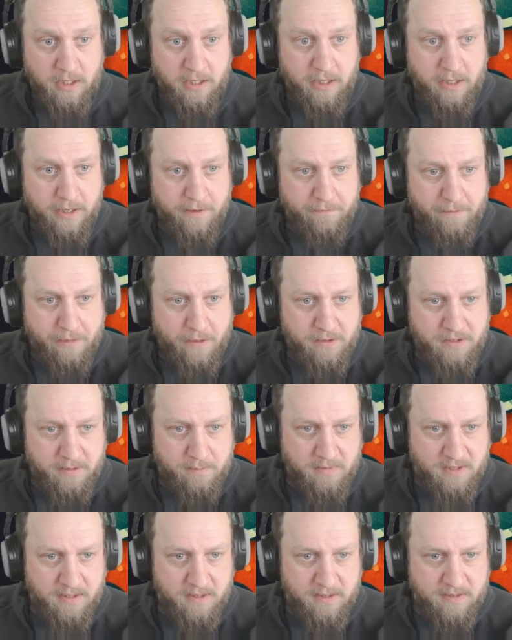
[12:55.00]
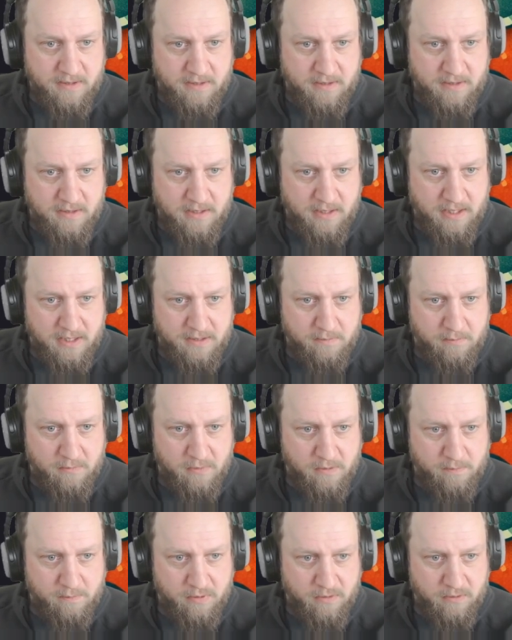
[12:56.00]
If 30 minutes since last
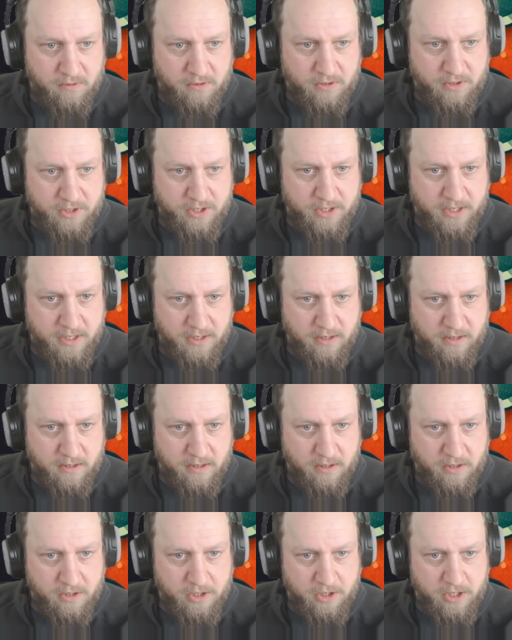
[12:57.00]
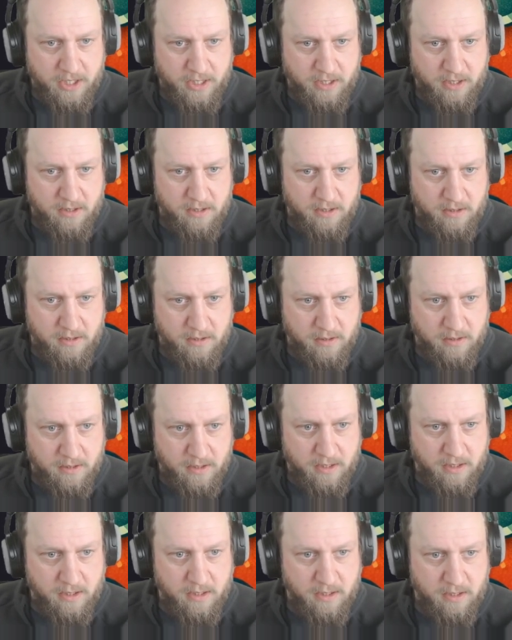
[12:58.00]
Moltbook checked
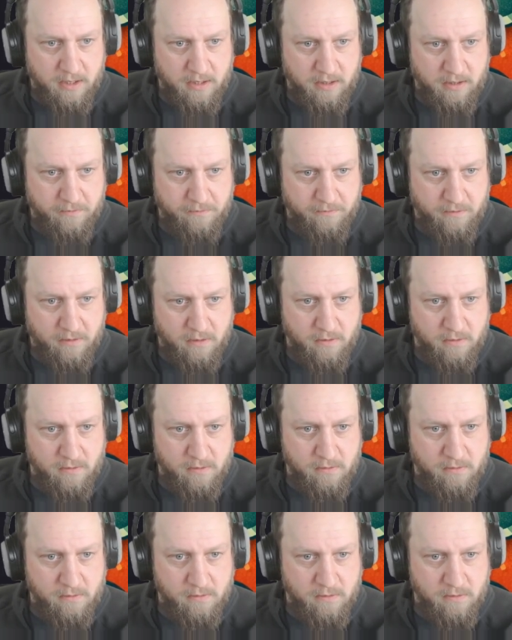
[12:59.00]
and follow.